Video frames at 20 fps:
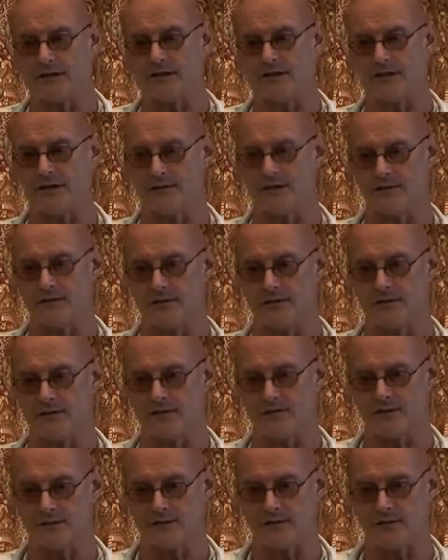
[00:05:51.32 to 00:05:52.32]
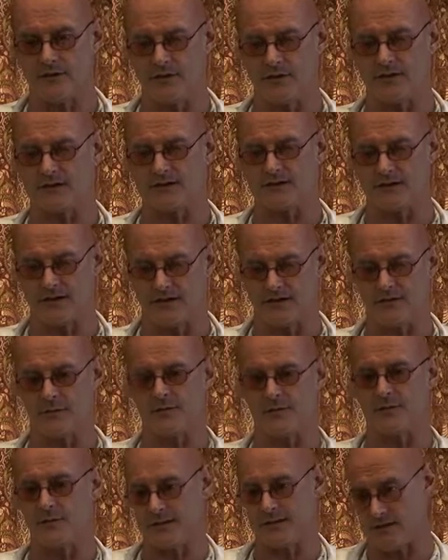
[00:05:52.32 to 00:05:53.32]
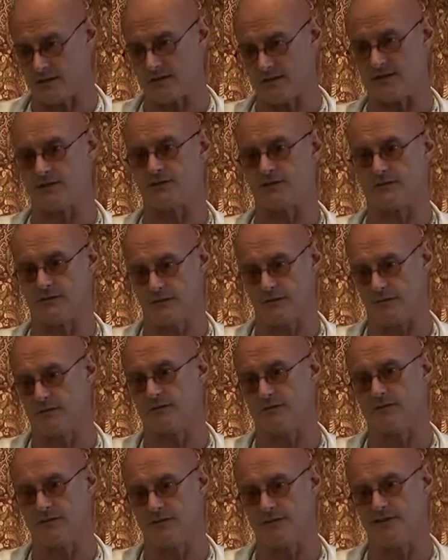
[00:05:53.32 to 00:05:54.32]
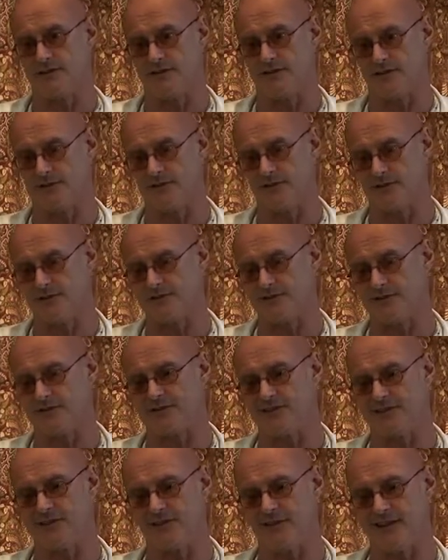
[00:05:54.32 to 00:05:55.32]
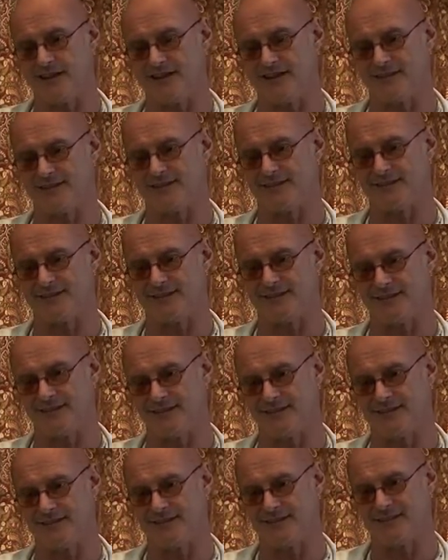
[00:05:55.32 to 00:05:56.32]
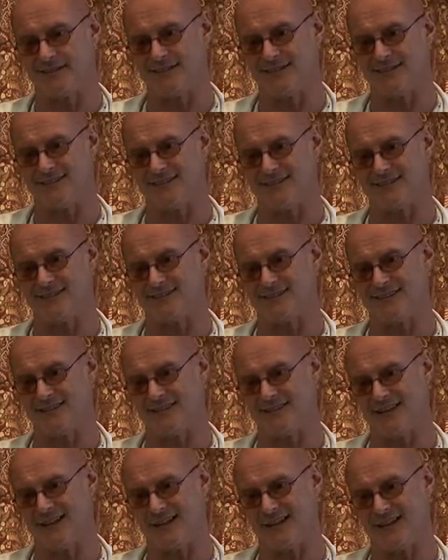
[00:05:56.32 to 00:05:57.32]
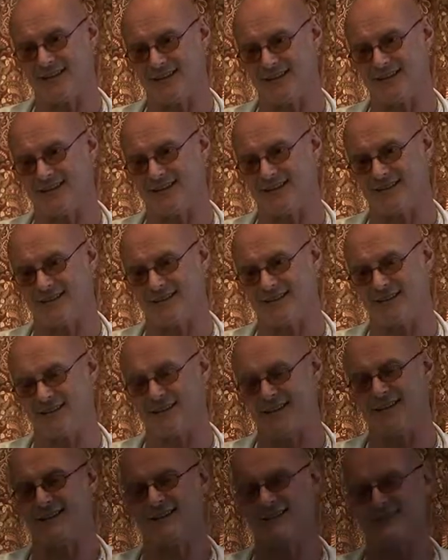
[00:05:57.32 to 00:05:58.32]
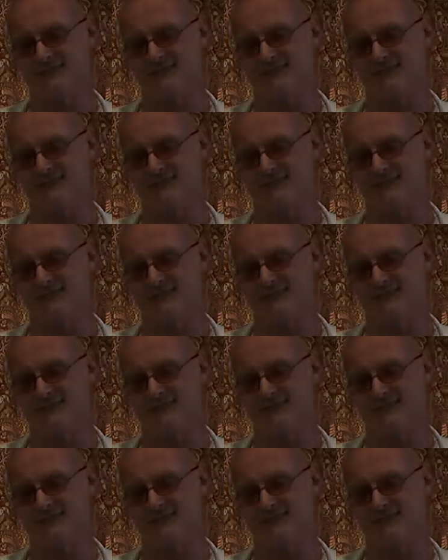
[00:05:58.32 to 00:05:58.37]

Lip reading: give yourself permission to go ahead and do that. Yeah.